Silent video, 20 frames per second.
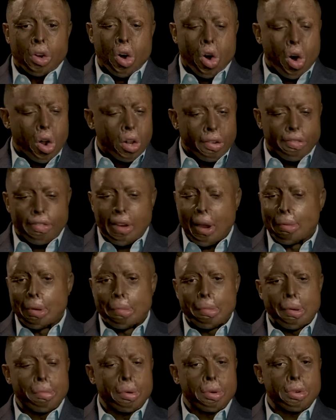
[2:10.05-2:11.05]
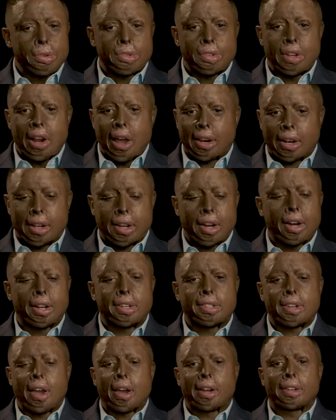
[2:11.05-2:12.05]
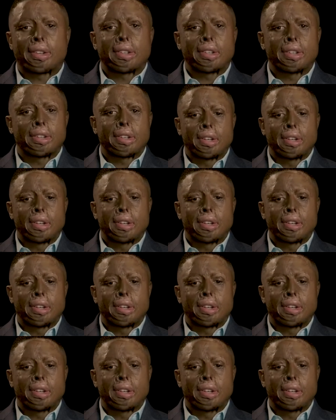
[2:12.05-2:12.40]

all the family members that I could contact.